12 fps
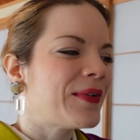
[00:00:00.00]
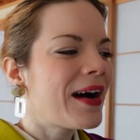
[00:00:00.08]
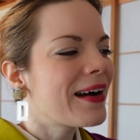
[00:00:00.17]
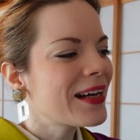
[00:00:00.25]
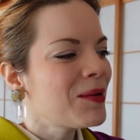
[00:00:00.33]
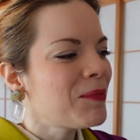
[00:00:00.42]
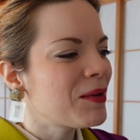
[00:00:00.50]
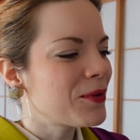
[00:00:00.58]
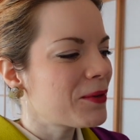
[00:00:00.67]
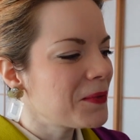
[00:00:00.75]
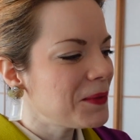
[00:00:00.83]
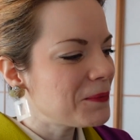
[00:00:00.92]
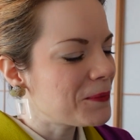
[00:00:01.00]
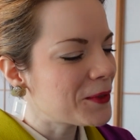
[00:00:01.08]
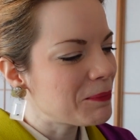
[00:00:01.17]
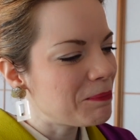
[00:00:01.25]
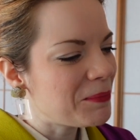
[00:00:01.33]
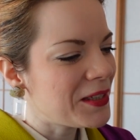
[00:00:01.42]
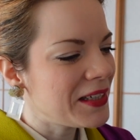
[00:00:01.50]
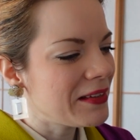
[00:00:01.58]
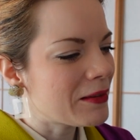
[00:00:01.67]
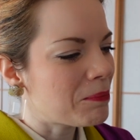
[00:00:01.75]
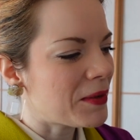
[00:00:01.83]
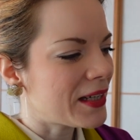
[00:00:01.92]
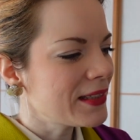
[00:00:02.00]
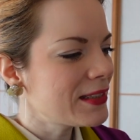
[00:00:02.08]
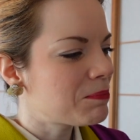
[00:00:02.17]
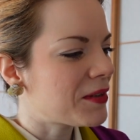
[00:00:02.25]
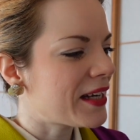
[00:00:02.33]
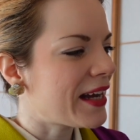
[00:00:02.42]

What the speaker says: hakama probably would be the best, but